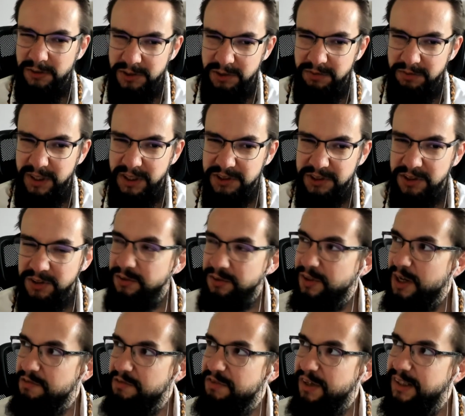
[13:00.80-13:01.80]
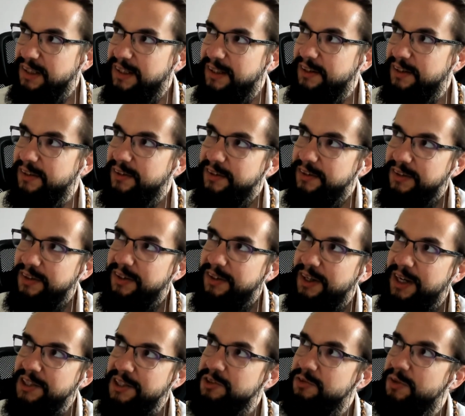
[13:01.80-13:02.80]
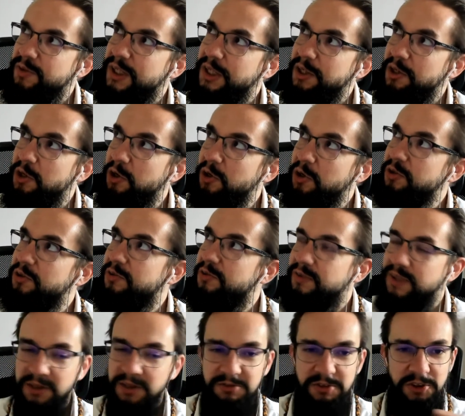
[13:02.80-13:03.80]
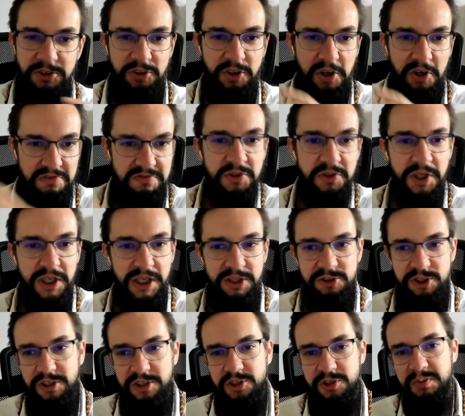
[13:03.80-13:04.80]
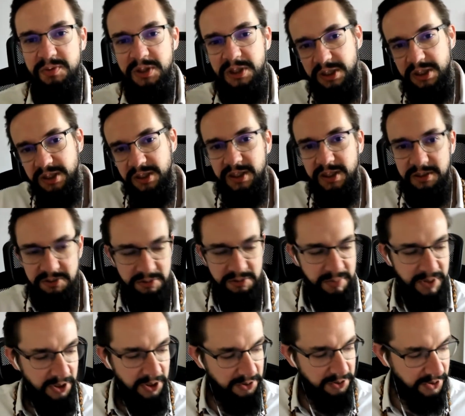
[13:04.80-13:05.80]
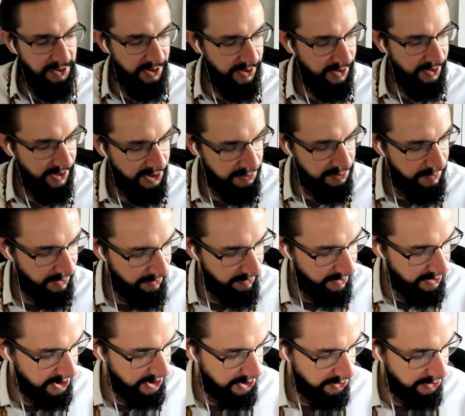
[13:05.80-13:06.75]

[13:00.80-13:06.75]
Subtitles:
using VS Code. I find like it's really good, like for dogfooding ChatGPT into my coding experience.